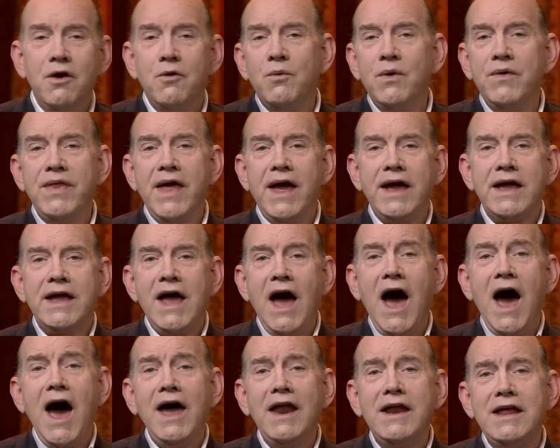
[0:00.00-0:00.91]
when they
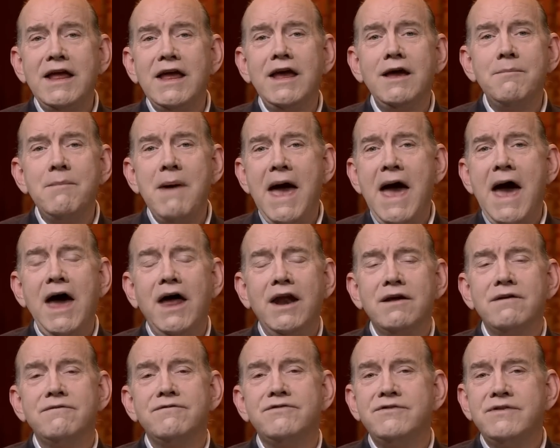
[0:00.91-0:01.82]
got him out
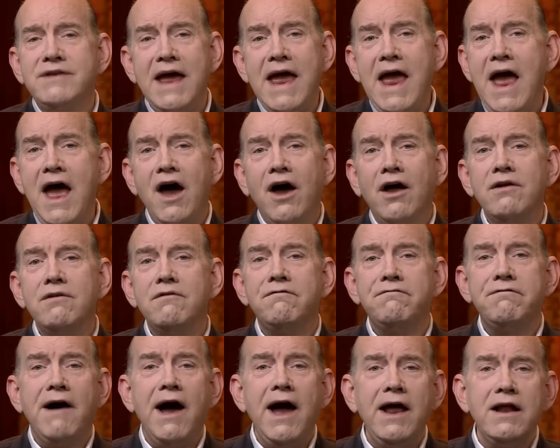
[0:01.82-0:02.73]
of town,
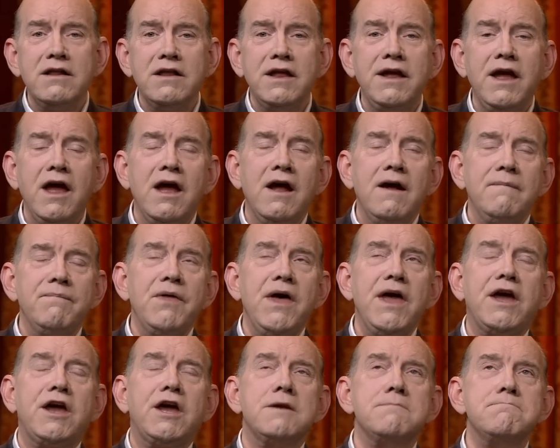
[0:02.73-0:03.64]
finally,
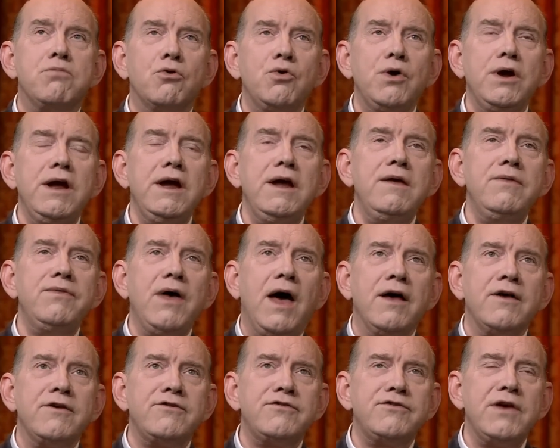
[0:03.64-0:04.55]
they could breathe
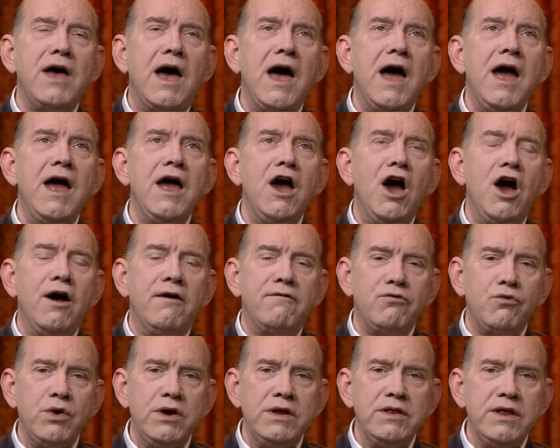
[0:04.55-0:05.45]
a sigh
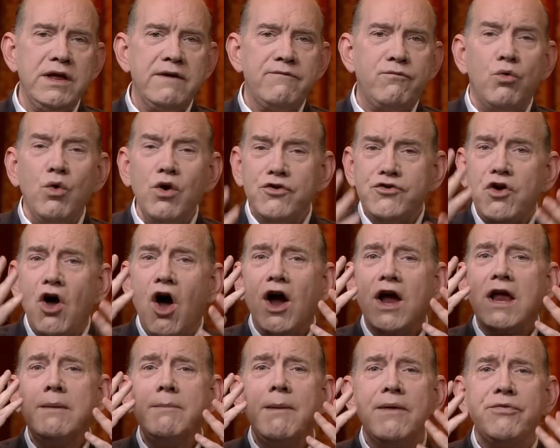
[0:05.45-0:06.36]
of relief. We're
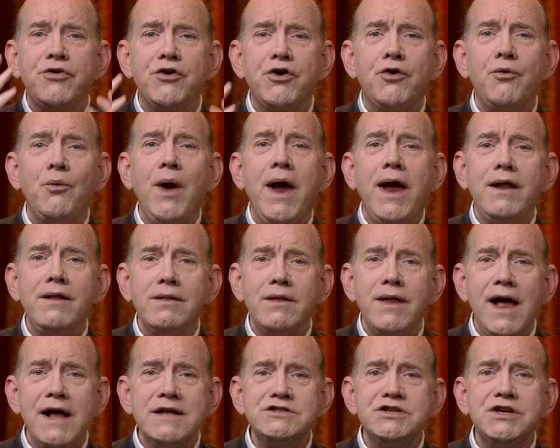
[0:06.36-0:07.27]
talking about the great,
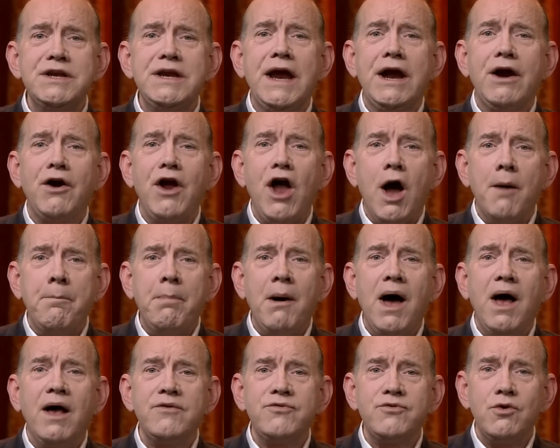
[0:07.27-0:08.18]
legendary
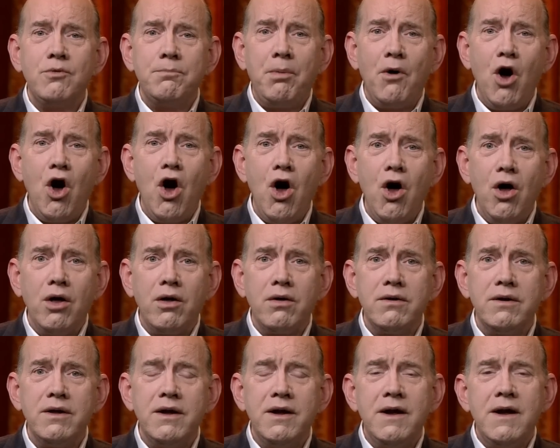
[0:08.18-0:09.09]
Apostle
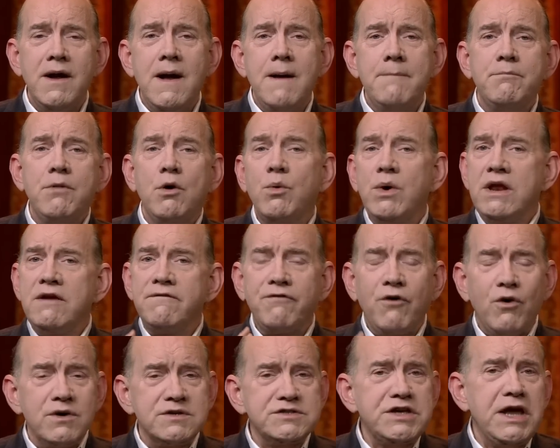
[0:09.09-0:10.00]
Paul. But when he
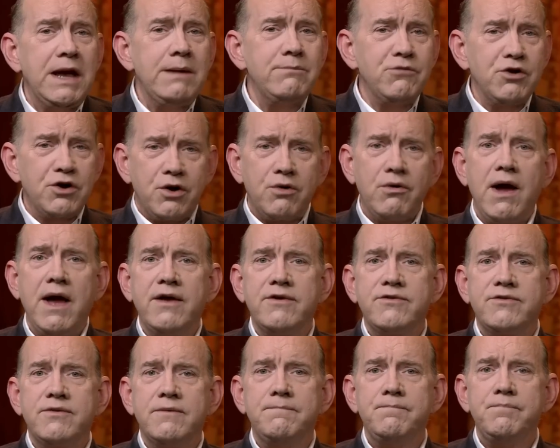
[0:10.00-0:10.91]
first came to
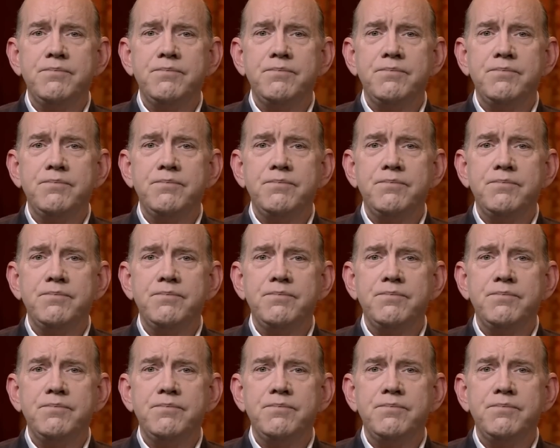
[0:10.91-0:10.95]
Christ,